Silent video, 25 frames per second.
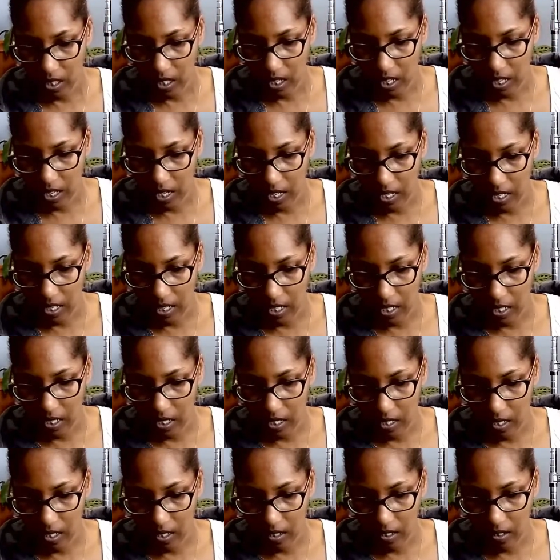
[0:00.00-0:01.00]

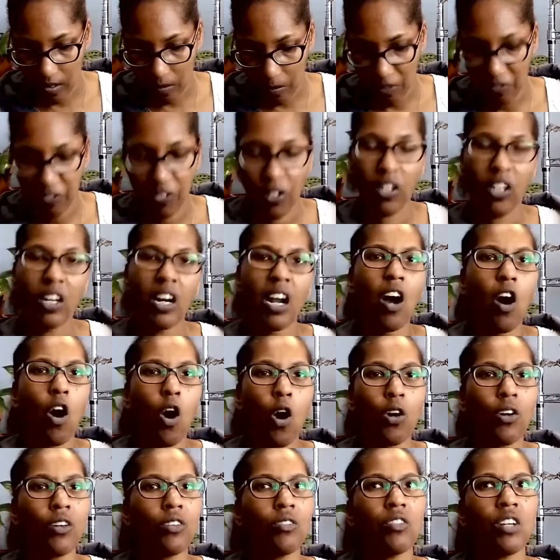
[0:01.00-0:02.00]
But
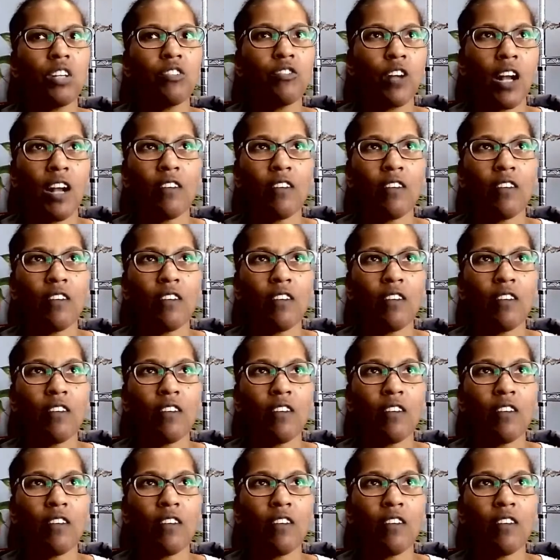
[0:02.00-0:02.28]
for